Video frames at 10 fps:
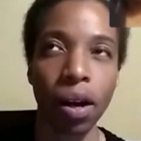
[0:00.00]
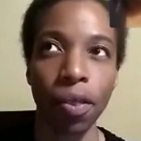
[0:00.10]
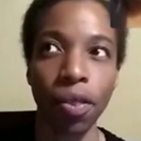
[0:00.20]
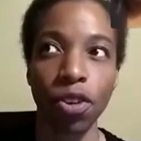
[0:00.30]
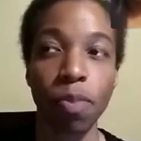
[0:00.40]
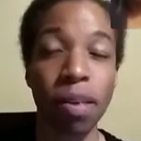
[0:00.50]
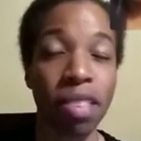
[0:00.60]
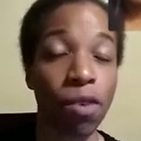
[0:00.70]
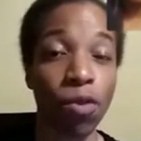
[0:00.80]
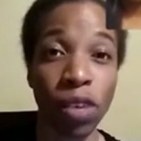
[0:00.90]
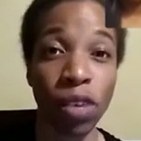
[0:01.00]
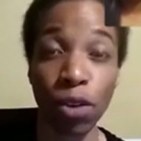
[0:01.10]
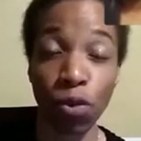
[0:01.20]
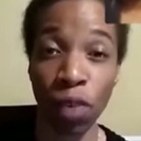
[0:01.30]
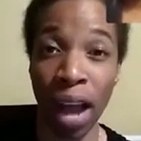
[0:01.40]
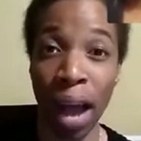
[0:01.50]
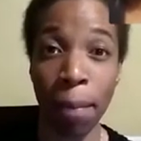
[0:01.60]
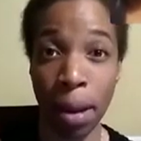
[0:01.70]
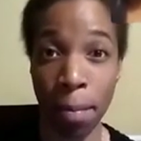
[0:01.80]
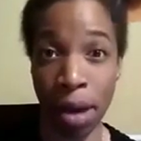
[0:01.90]
there's been that really
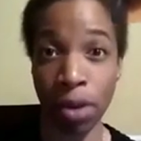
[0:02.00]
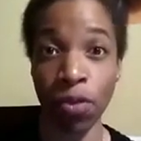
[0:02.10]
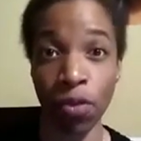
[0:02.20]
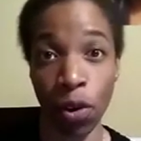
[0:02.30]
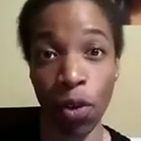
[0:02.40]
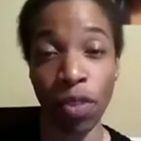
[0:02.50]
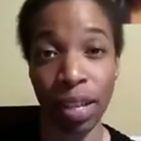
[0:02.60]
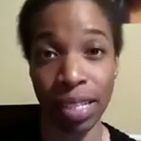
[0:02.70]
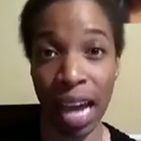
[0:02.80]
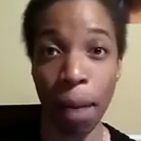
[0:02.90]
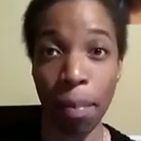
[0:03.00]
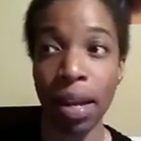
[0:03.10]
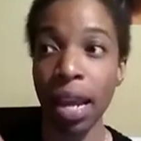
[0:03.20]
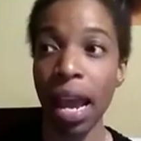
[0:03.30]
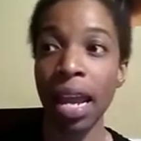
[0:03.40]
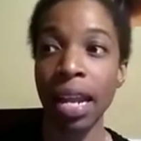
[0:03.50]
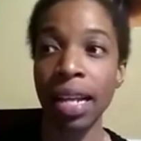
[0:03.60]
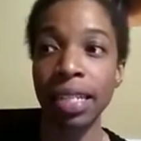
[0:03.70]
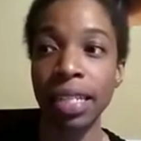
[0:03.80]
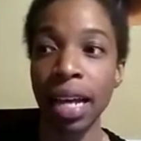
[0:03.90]
rapid amount of growth that's happened. And
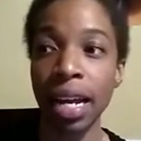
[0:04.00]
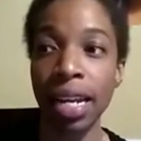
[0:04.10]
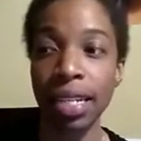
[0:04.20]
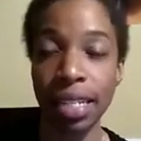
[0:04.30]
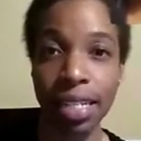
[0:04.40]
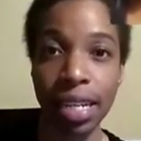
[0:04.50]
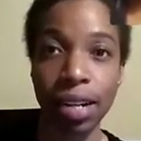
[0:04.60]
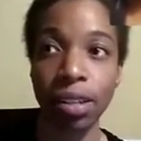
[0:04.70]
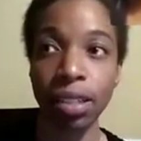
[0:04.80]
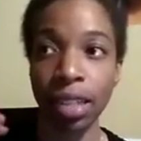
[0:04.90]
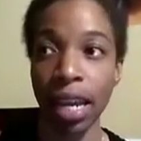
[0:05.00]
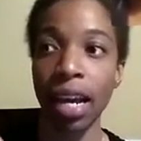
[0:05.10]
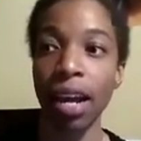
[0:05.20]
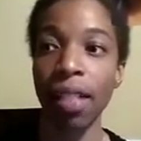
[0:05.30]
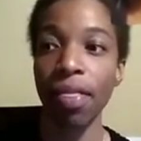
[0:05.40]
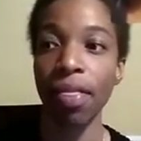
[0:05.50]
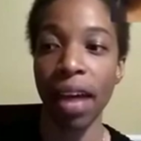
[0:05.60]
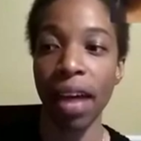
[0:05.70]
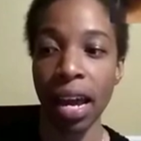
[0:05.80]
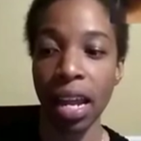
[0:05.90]
it's not necessarily
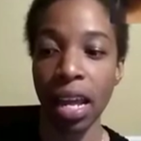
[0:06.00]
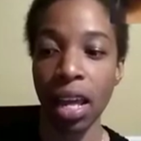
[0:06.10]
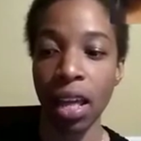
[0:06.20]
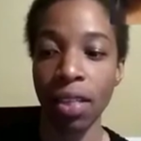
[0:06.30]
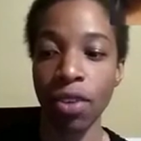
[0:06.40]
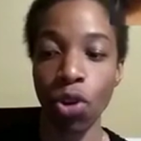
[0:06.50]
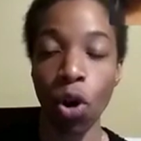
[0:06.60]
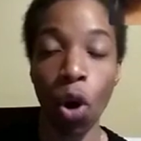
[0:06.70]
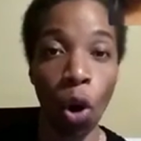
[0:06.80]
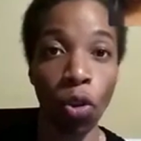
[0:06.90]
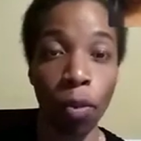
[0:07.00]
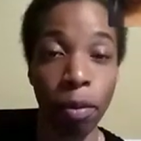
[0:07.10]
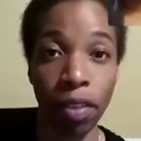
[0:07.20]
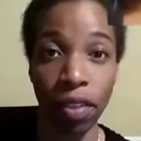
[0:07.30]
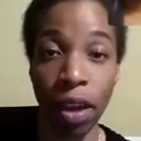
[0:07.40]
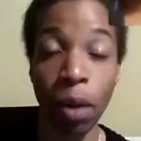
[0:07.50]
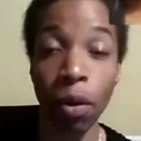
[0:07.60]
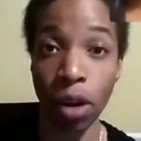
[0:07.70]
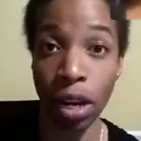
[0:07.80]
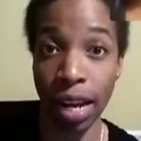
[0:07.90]
that these are all the people that they
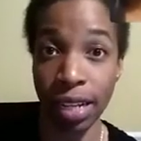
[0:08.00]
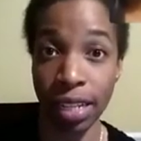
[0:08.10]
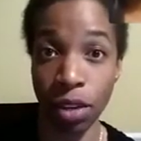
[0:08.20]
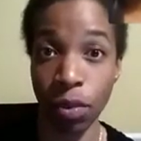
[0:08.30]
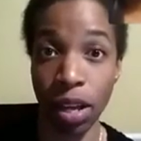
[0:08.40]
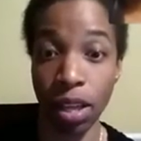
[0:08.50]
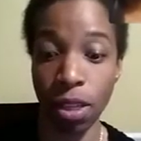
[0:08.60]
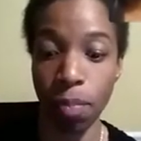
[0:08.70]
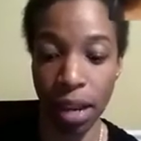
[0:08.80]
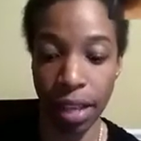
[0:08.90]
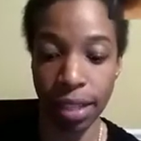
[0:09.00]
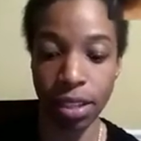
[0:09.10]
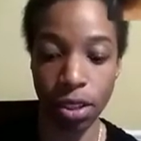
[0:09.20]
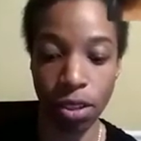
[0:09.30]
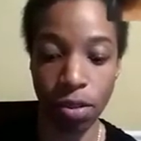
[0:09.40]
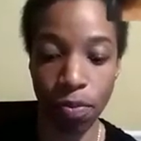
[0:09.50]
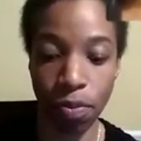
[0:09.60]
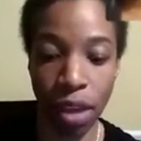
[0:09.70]
were connecting with, but it's the